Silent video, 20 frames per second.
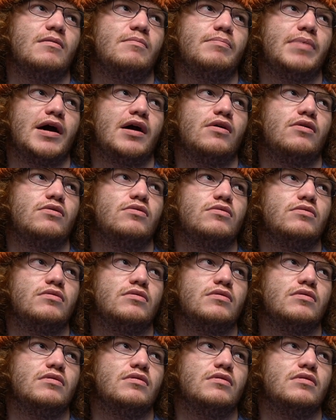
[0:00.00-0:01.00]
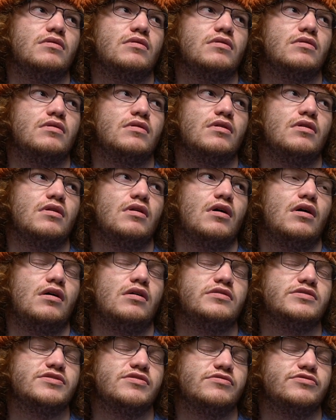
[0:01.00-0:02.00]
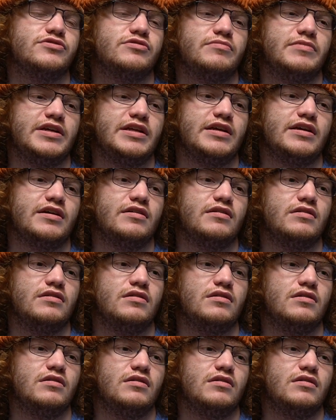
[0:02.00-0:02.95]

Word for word: about all social media?